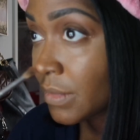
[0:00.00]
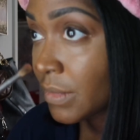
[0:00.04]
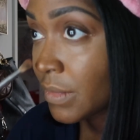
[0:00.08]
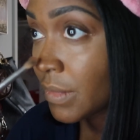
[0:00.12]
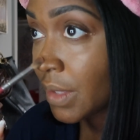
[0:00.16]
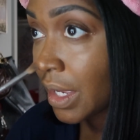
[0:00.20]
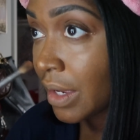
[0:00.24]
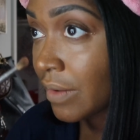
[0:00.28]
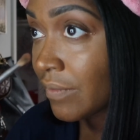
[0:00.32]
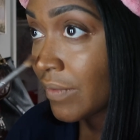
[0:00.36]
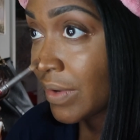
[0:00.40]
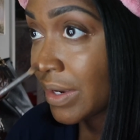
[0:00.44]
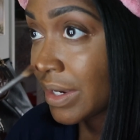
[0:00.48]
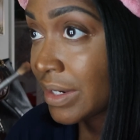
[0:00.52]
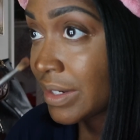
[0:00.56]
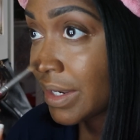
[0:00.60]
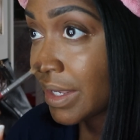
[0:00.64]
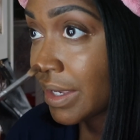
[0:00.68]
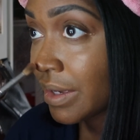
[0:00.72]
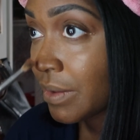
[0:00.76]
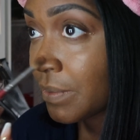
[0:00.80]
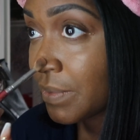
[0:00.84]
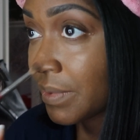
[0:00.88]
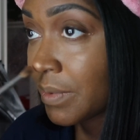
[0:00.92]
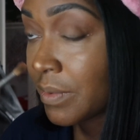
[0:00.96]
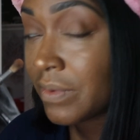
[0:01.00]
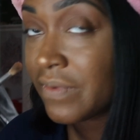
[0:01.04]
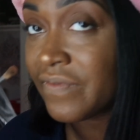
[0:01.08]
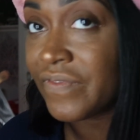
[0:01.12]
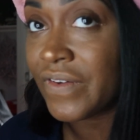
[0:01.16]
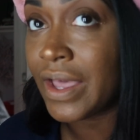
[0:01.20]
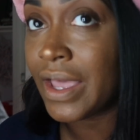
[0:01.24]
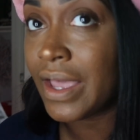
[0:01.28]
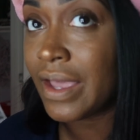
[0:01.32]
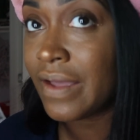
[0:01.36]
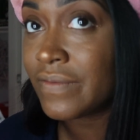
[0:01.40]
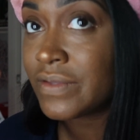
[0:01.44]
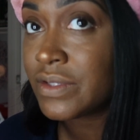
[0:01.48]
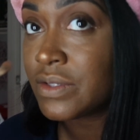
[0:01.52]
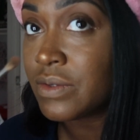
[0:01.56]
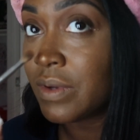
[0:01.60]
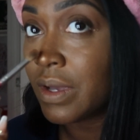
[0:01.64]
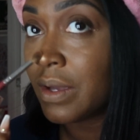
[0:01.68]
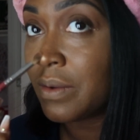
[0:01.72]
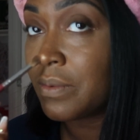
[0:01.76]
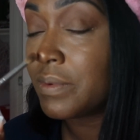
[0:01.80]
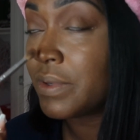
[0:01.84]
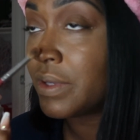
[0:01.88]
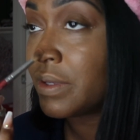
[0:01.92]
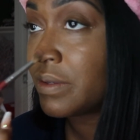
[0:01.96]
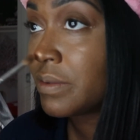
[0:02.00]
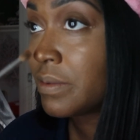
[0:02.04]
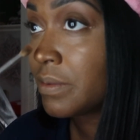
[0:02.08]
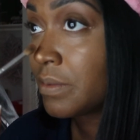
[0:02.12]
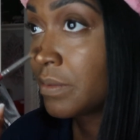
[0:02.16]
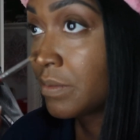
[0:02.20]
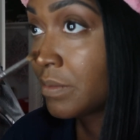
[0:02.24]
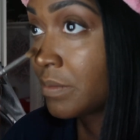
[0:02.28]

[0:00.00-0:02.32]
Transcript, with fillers: not right now but if i have to i will